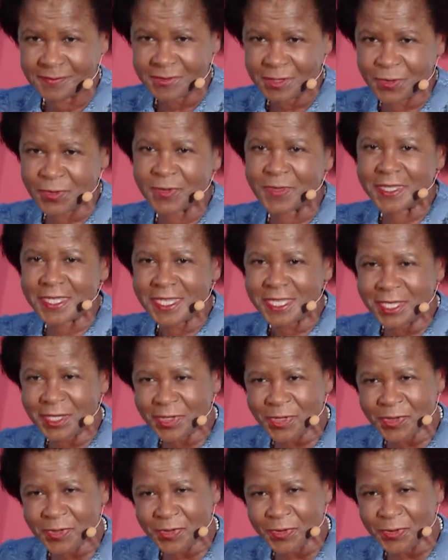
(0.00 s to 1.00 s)
to the
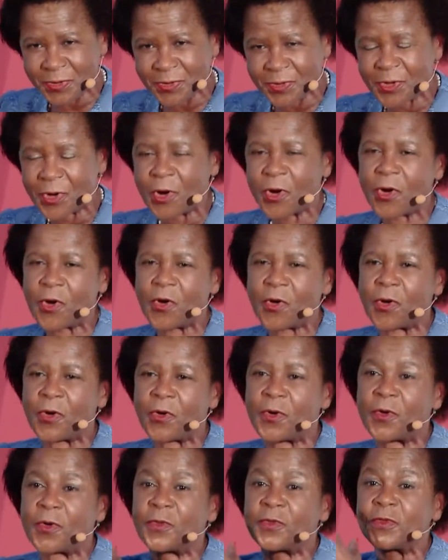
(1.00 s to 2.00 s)
issue
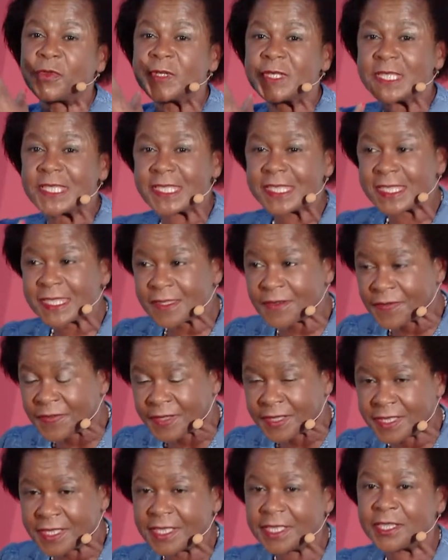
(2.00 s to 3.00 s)
of
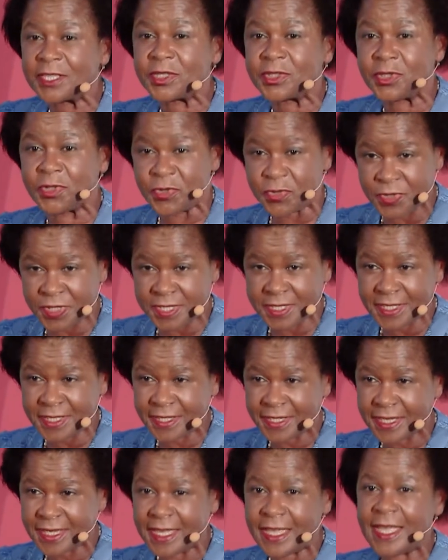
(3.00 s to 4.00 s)
civic duty,
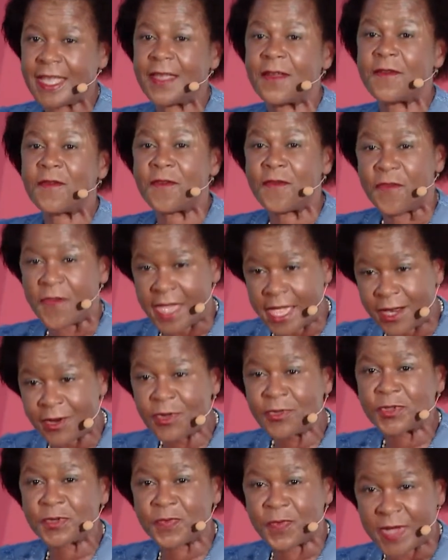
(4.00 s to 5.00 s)

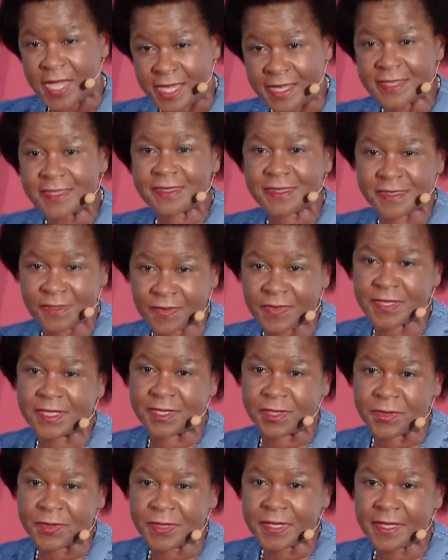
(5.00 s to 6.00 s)
values-based civic
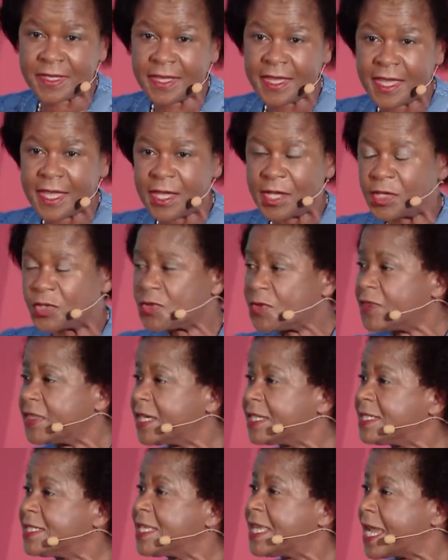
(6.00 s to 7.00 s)
duty, so
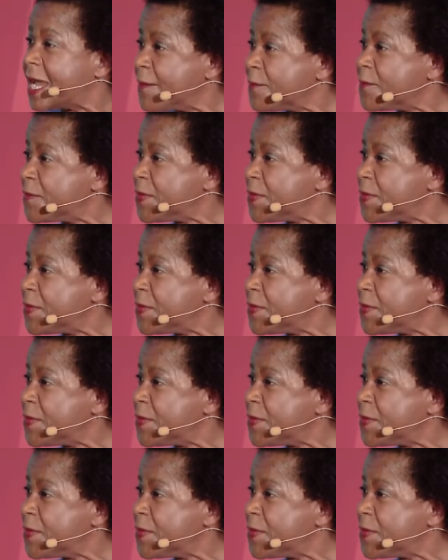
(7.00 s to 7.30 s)
that young